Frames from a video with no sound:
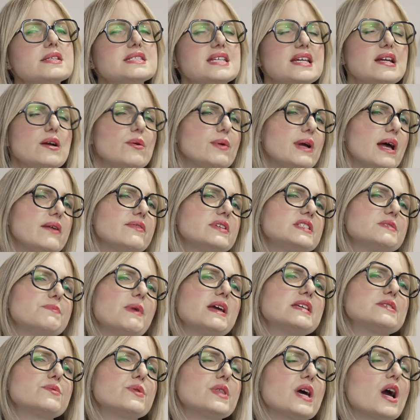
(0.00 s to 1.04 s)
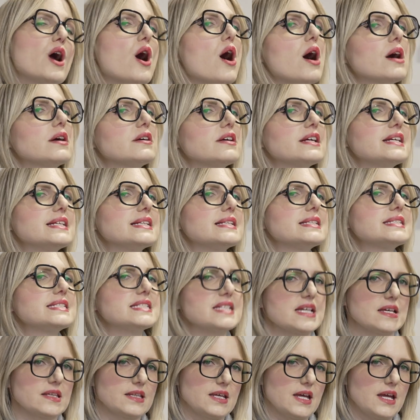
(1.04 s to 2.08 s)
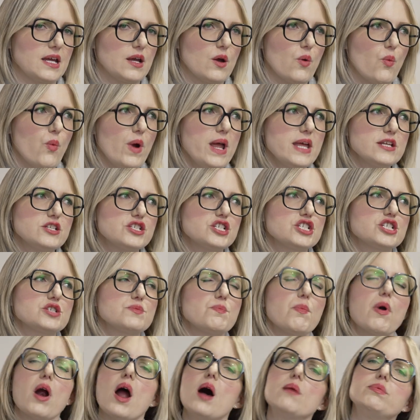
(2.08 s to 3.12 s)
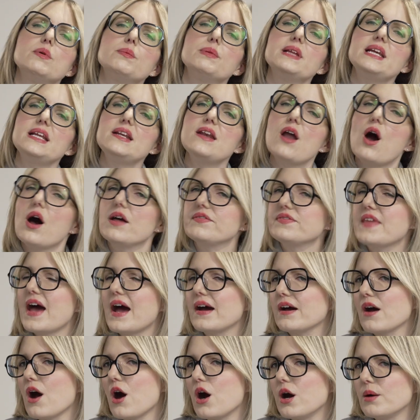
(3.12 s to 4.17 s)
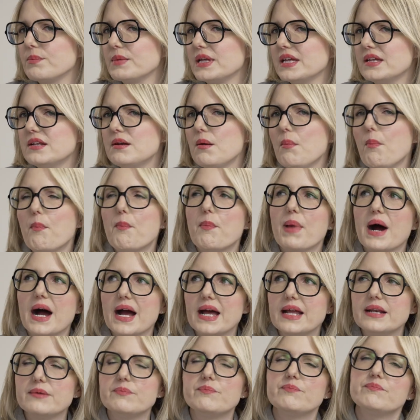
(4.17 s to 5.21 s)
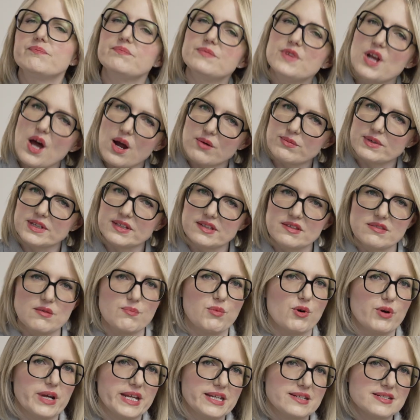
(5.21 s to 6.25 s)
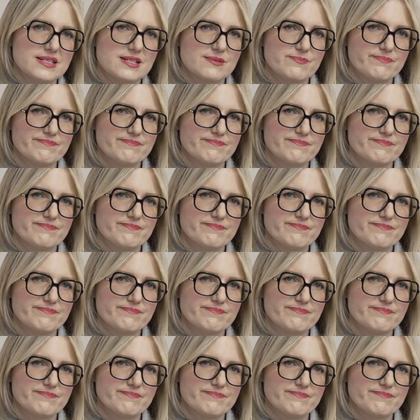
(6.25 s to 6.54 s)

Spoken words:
So here we have a space with a concrete ceiling, which probably not that common, but not really the point.